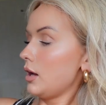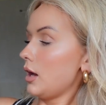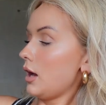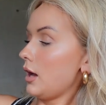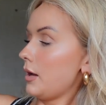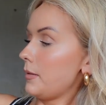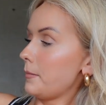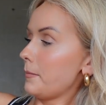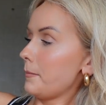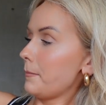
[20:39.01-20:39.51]

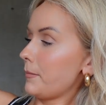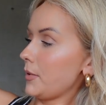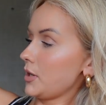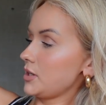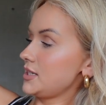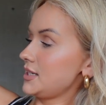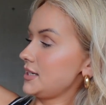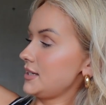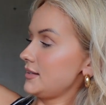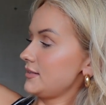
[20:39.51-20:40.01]

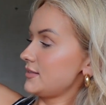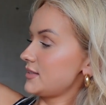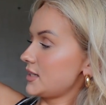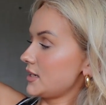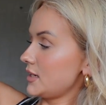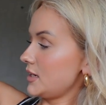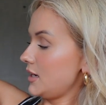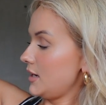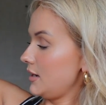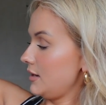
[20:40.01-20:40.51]
but it
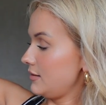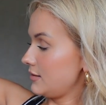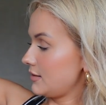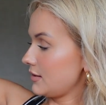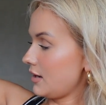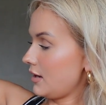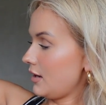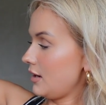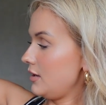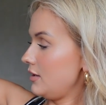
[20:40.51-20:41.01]
is
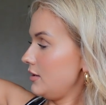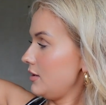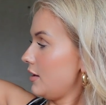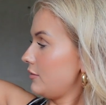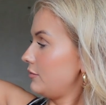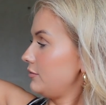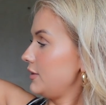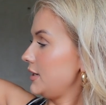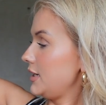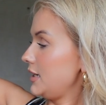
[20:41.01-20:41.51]
a
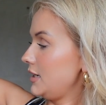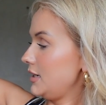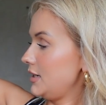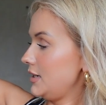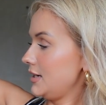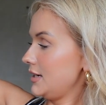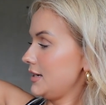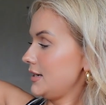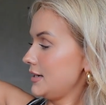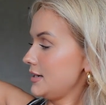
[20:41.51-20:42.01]

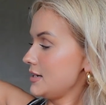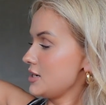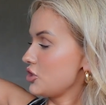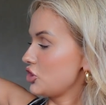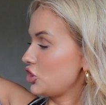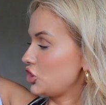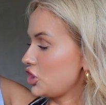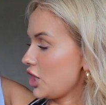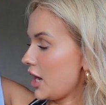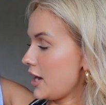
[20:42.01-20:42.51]
lovely
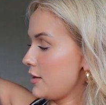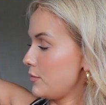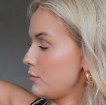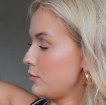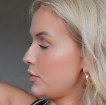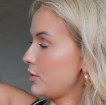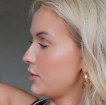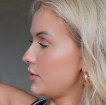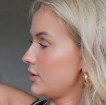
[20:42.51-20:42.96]
shape.